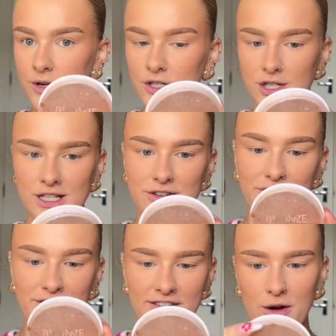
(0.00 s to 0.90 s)
She's
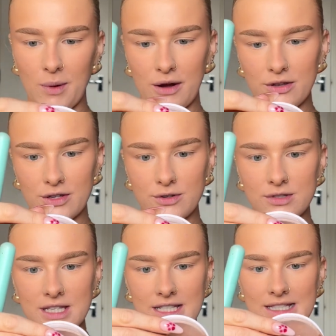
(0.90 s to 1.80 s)
very well used.
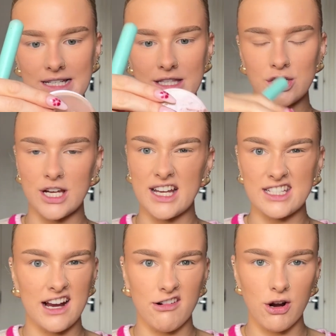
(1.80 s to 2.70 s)
This is in the shade
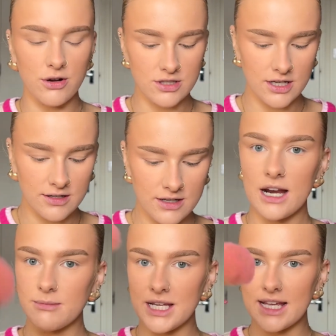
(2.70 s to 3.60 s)
Terracotta. I'm
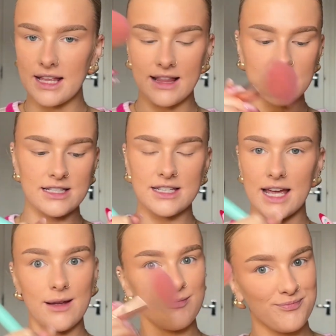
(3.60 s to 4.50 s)
taking that
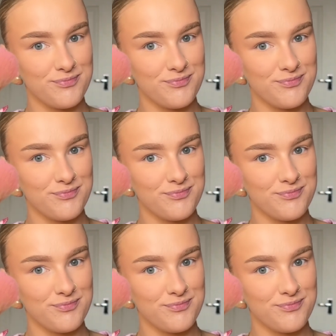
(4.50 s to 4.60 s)
same